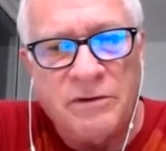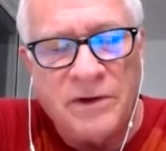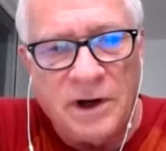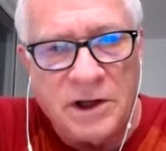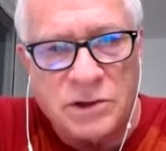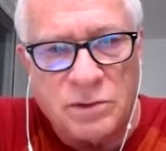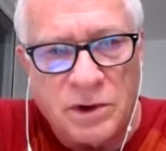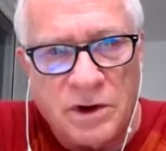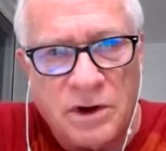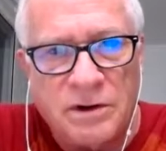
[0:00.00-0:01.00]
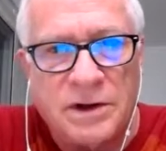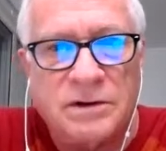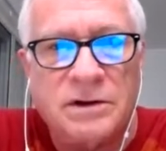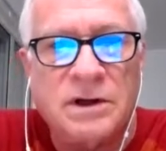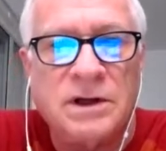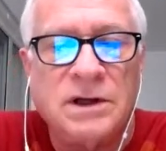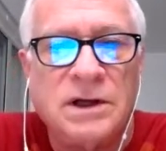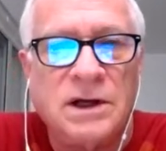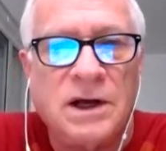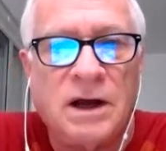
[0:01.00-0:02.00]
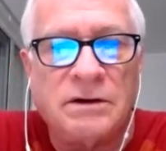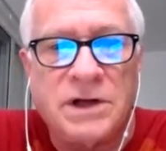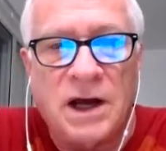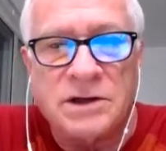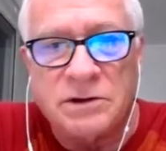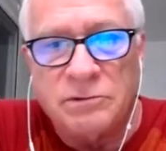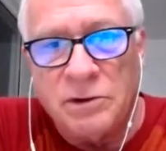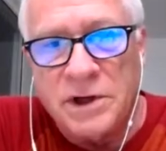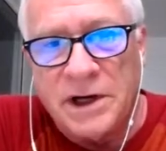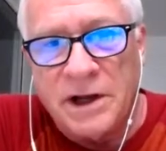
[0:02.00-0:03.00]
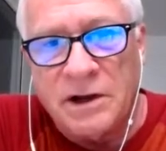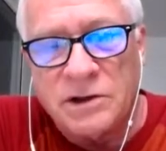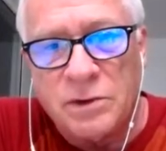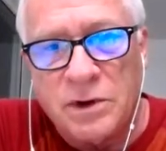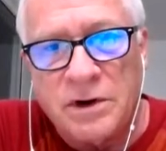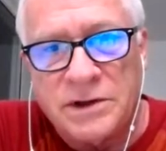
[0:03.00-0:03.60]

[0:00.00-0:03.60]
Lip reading: fillings were and how toxic root canals were,